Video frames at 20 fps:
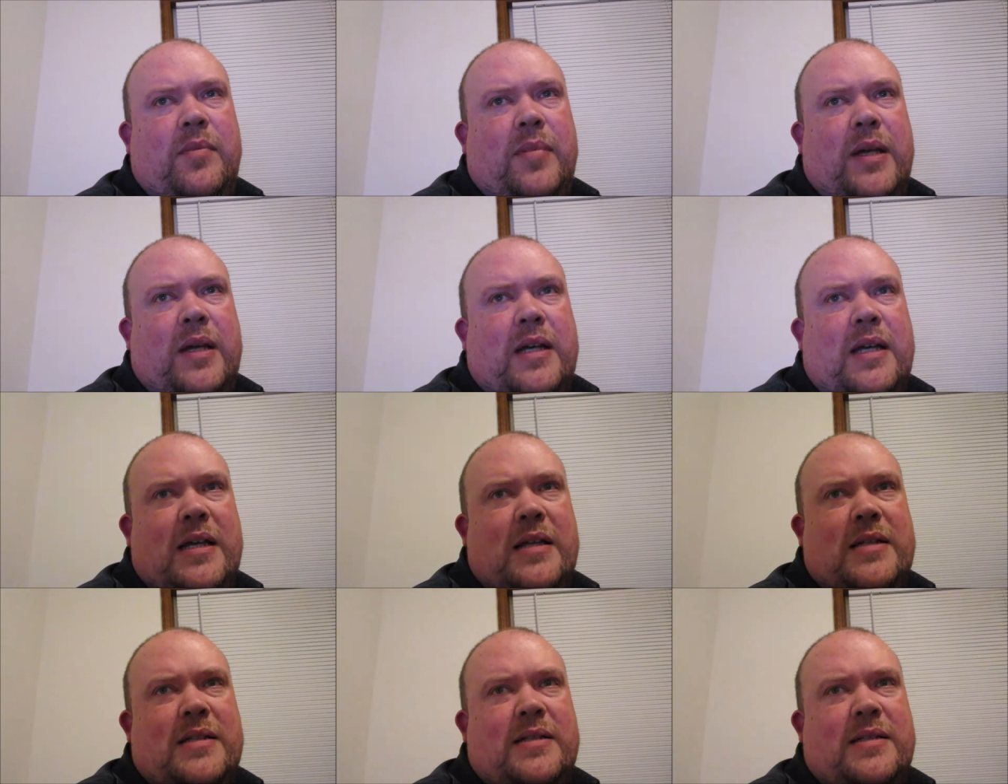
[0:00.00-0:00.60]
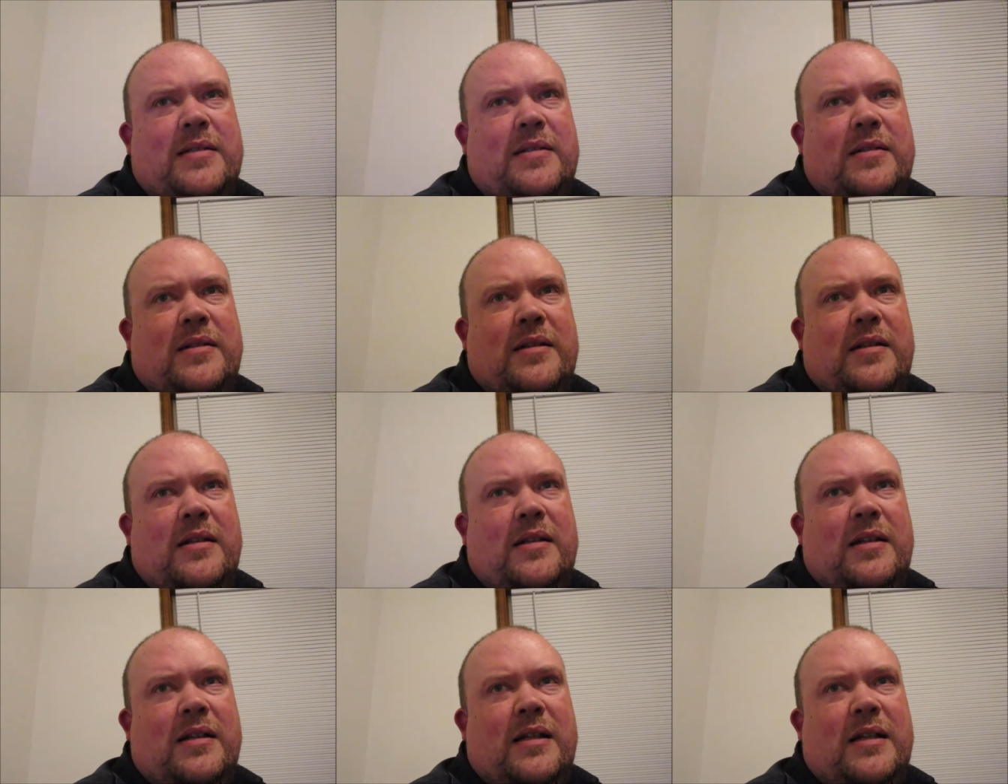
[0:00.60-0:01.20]
because
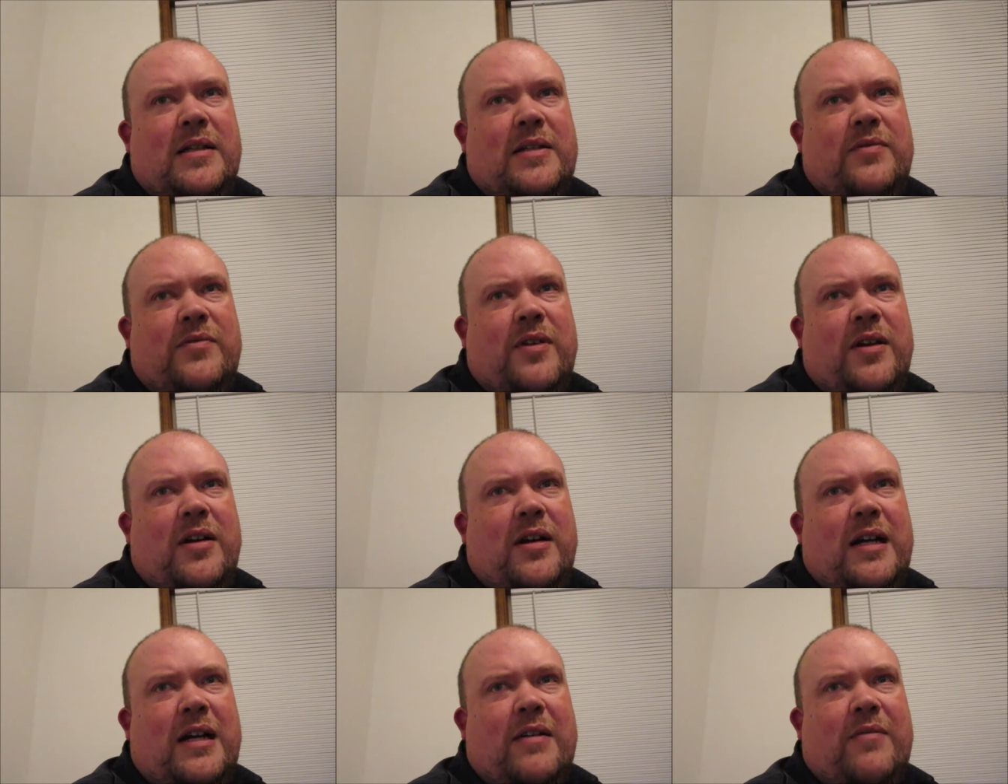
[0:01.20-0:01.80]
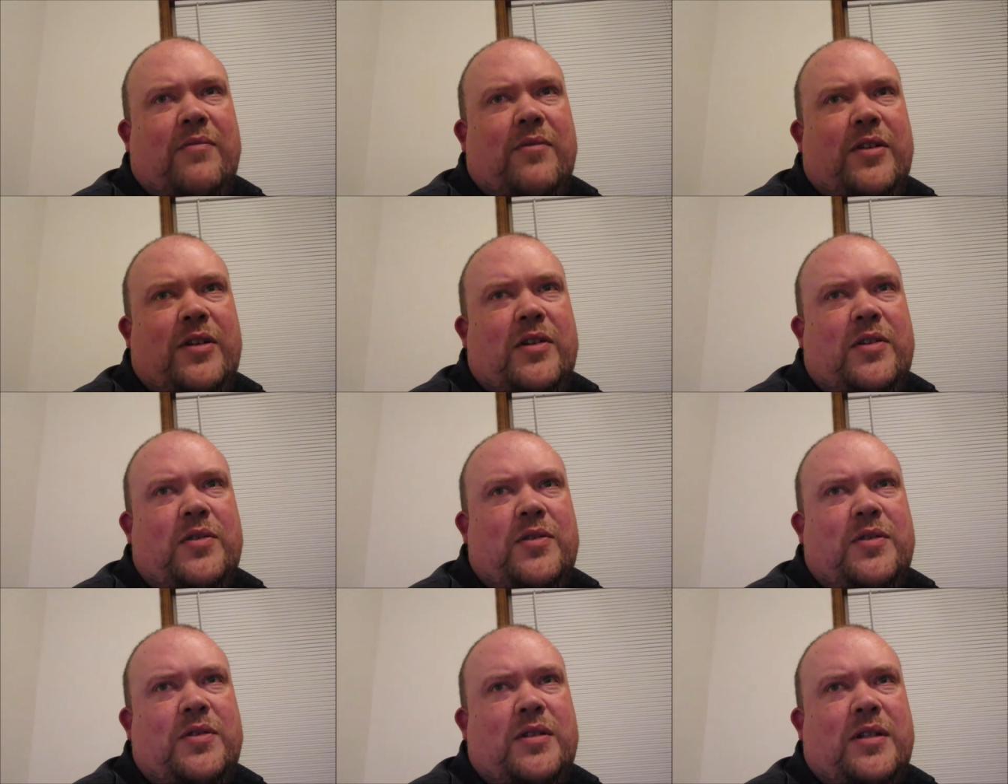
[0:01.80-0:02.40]
it's very
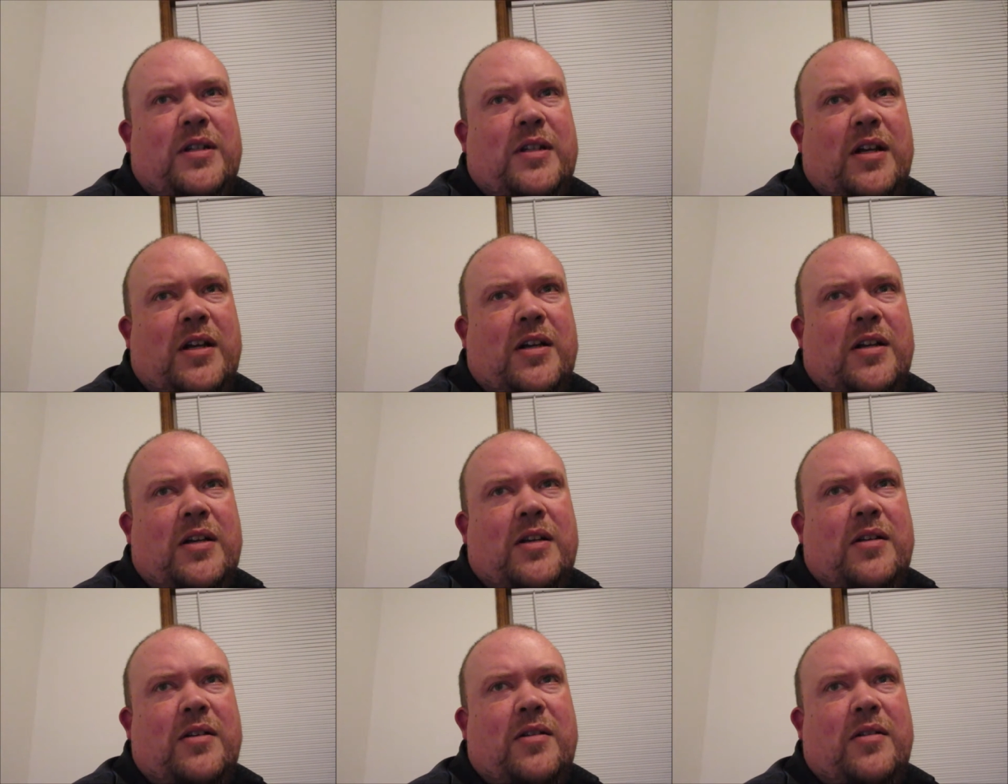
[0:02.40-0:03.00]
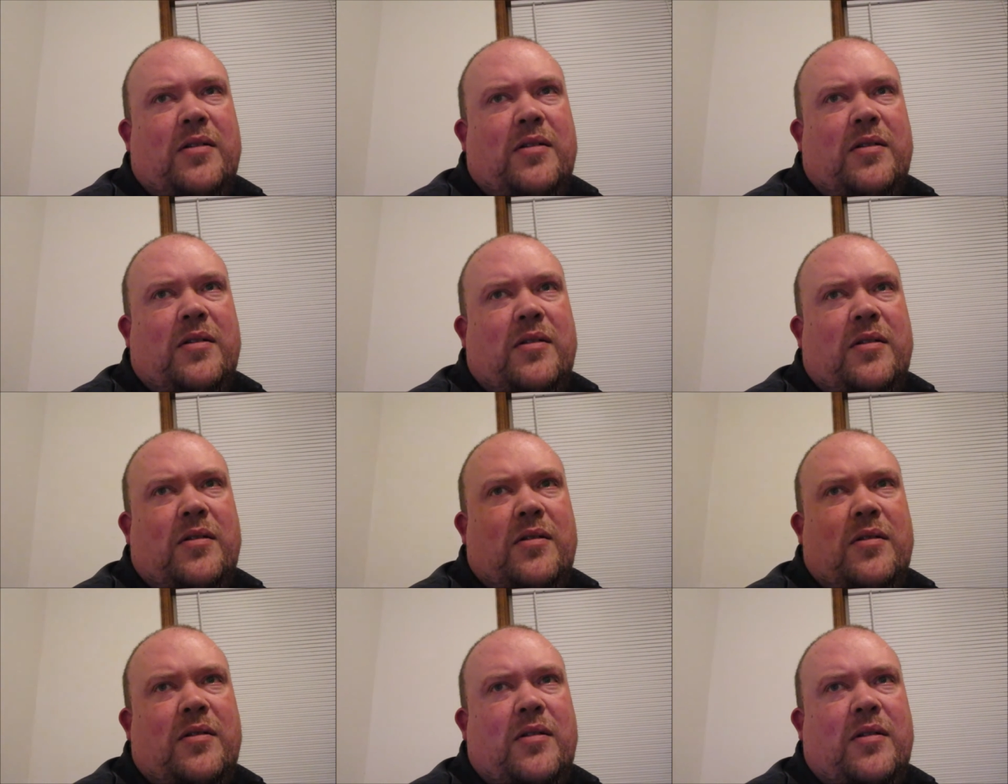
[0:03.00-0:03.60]
confusing to not
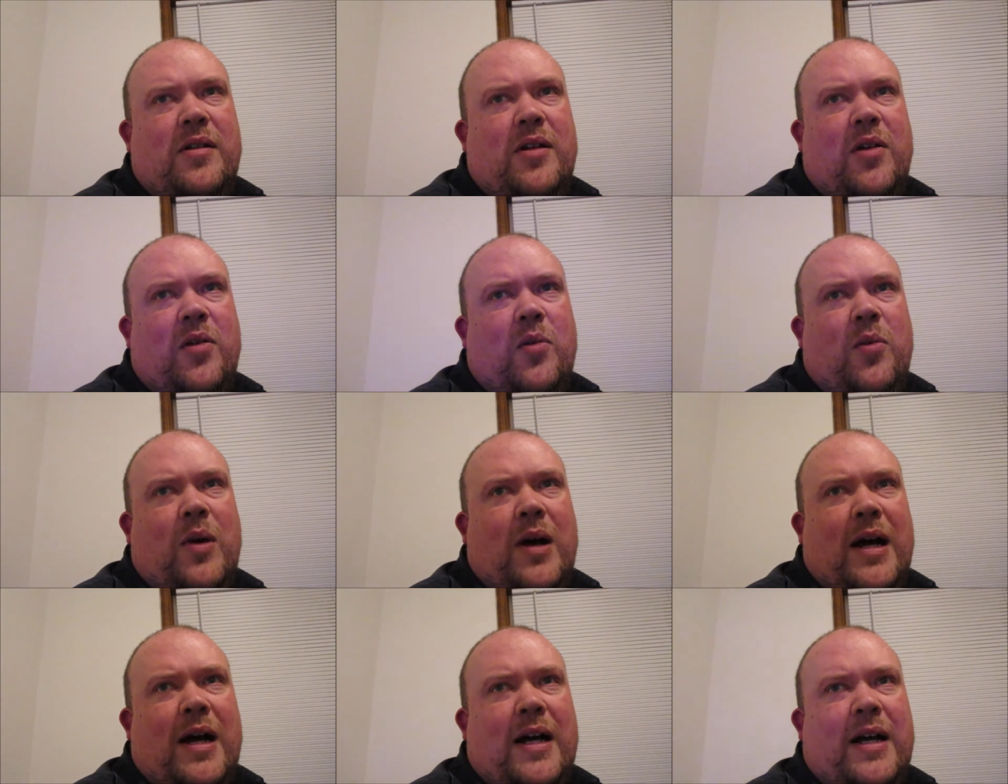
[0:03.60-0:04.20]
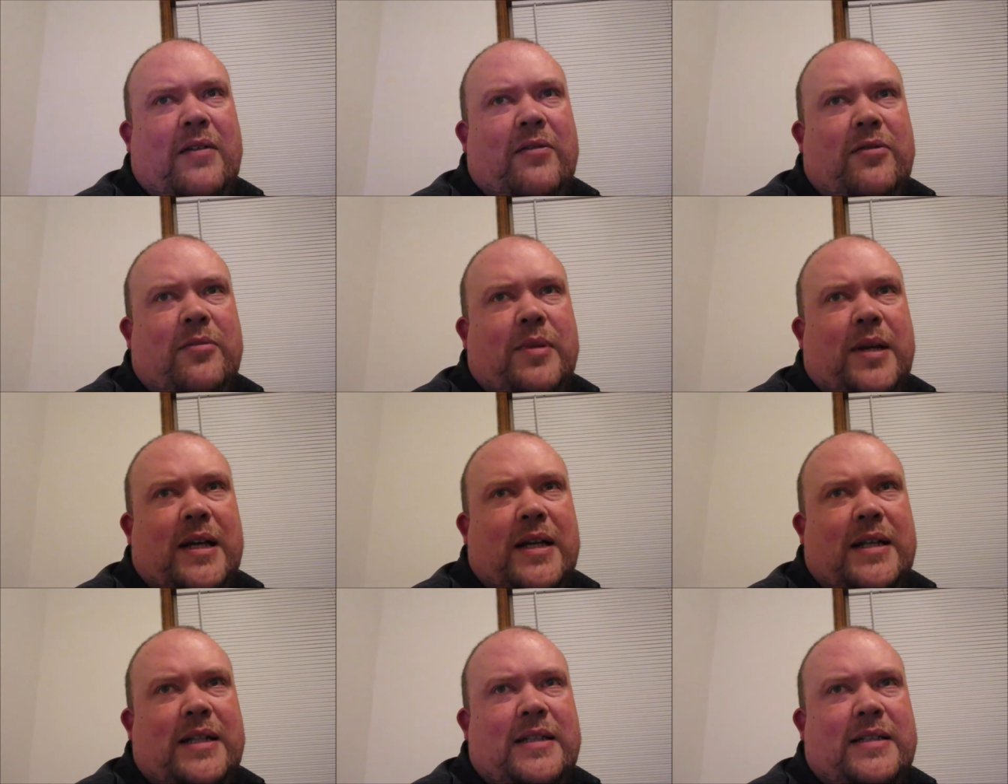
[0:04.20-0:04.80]
know why
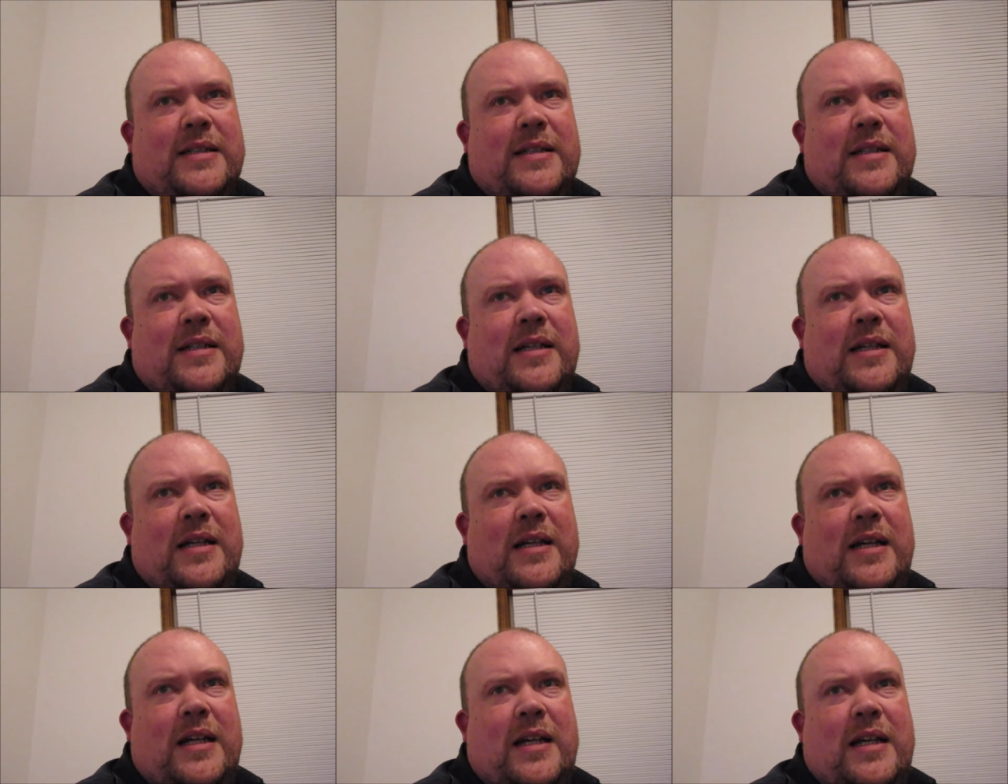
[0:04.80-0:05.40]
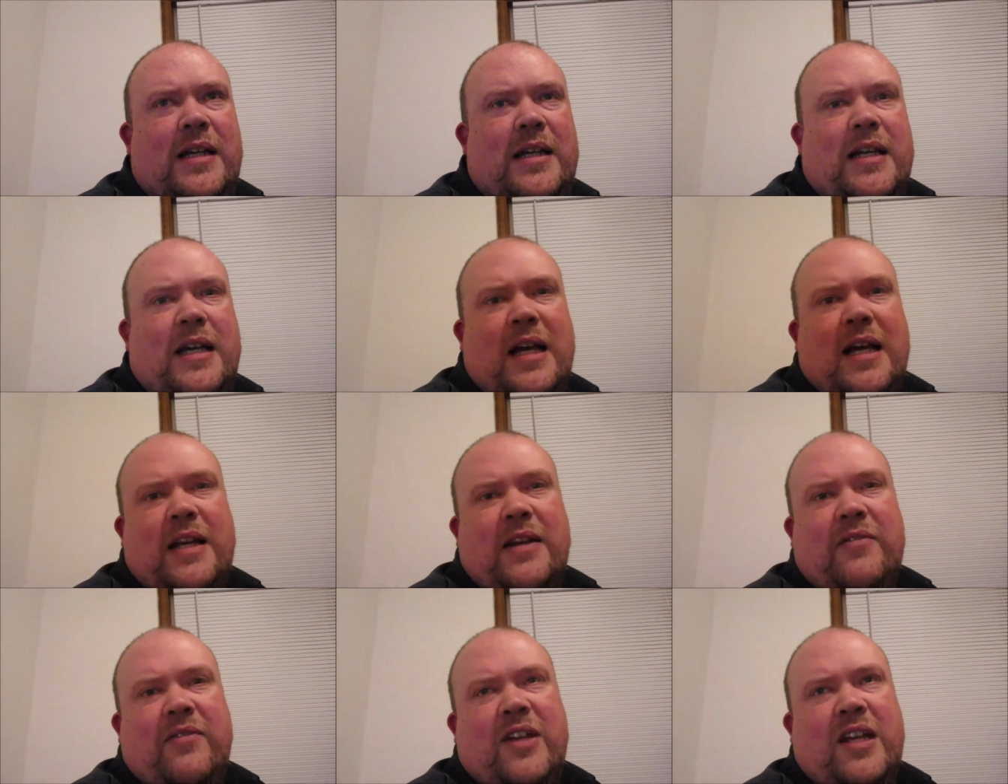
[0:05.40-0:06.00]
everybody's
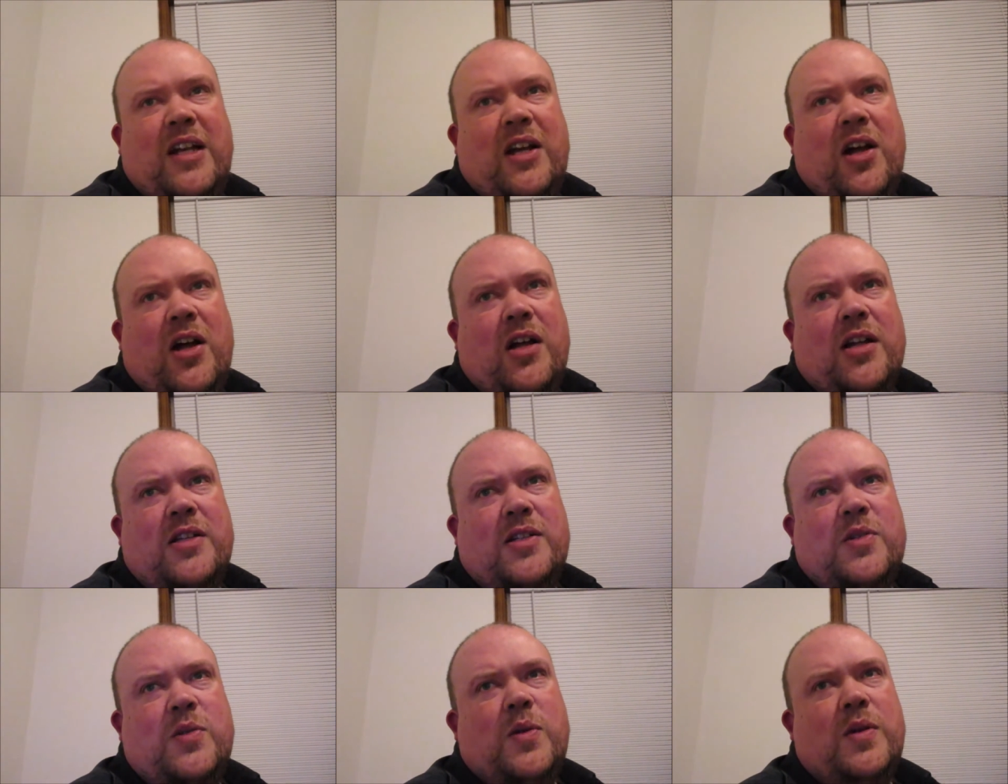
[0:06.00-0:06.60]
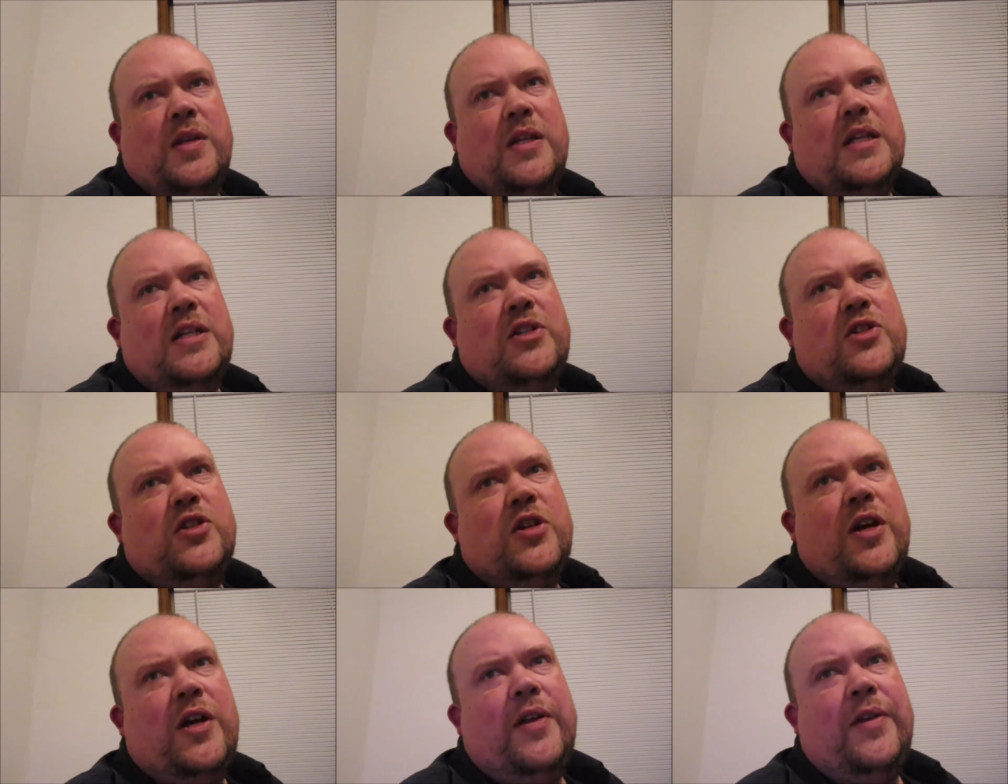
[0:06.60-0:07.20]
kind of at odds with
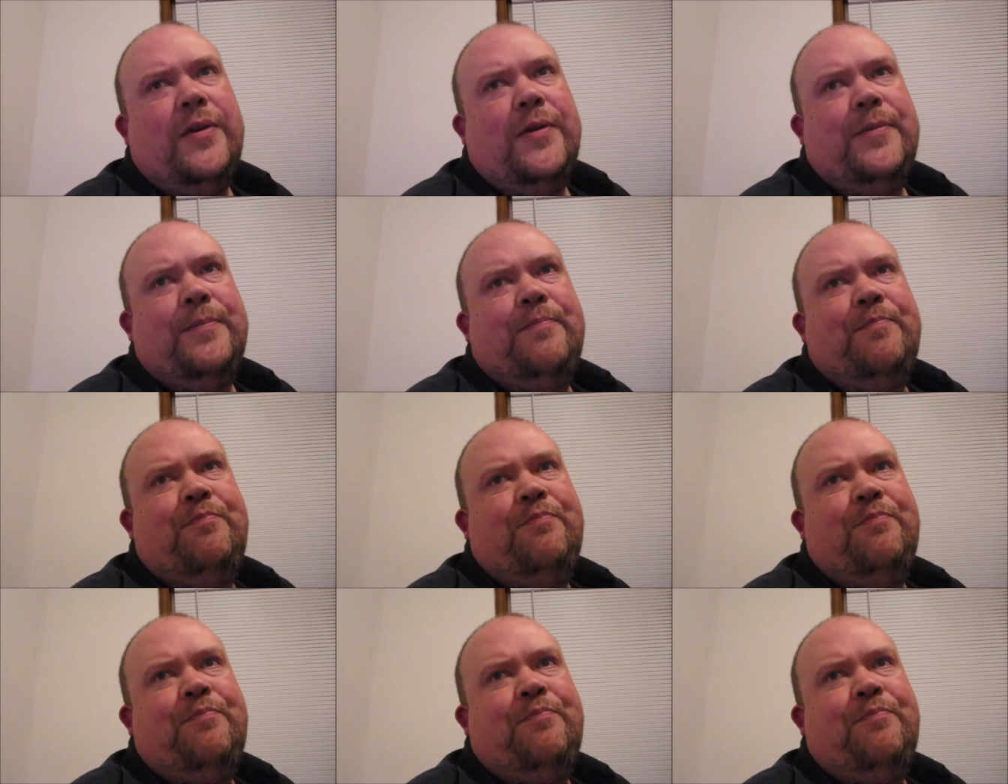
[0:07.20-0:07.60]
each other.